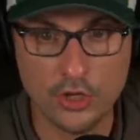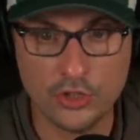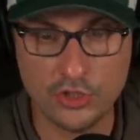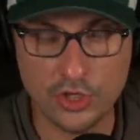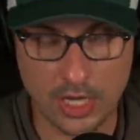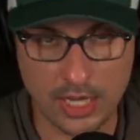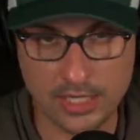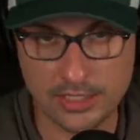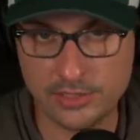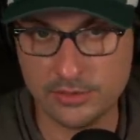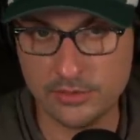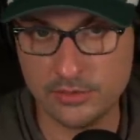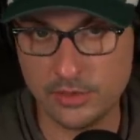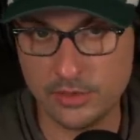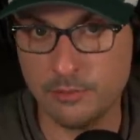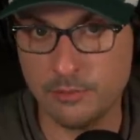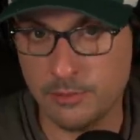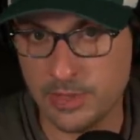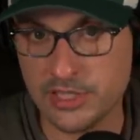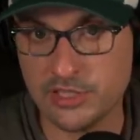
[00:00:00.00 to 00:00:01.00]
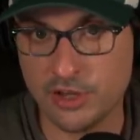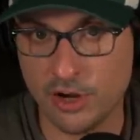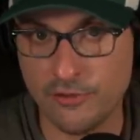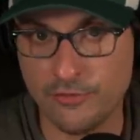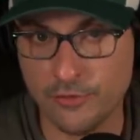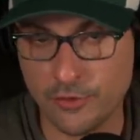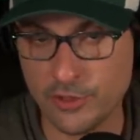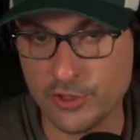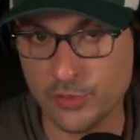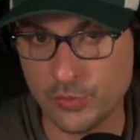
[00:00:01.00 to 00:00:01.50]
to us to miss our
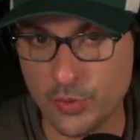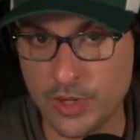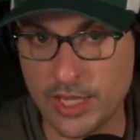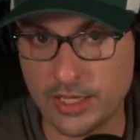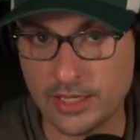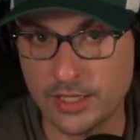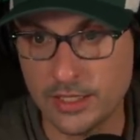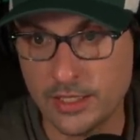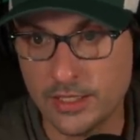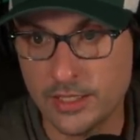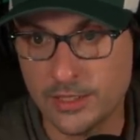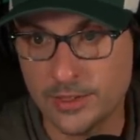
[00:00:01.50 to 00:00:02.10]
first week